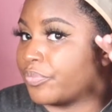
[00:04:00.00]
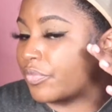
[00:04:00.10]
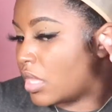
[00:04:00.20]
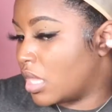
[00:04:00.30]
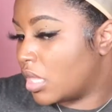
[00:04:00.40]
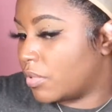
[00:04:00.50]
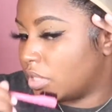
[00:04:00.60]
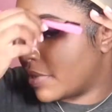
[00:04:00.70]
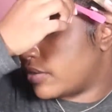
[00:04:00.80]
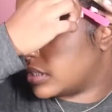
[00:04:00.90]
crime.
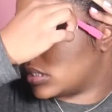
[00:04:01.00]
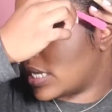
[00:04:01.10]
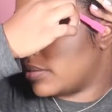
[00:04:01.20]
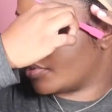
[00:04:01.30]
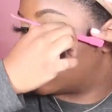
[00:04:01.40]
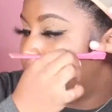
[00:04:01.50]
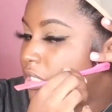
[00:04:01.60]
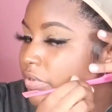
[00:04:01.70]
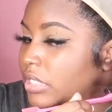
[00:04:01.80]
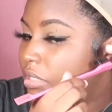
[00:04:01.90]
From a mile when me
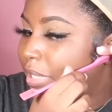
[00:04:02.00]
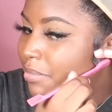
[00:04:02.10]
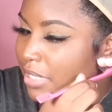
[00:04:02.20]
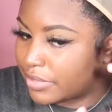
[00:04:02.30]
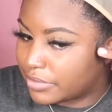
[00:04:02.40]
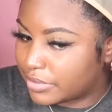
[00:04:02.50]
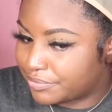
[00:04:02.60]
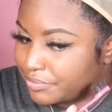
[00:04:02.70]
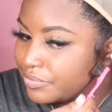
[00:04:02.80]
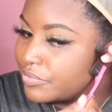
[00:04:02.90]
see the tan line.
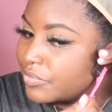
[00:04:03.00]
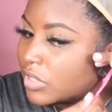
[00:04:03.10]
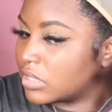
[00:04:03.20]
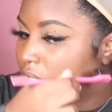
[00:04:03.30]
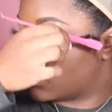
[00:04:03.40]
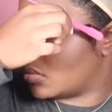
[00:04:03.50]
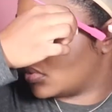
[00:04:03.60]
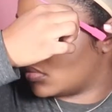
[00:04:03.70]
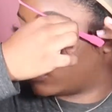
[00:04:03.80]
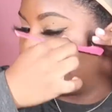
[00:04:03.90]
She a dime,
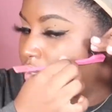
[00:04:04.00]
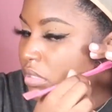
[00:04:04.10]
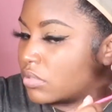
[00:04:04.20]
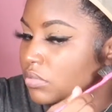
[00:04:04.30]
can you be me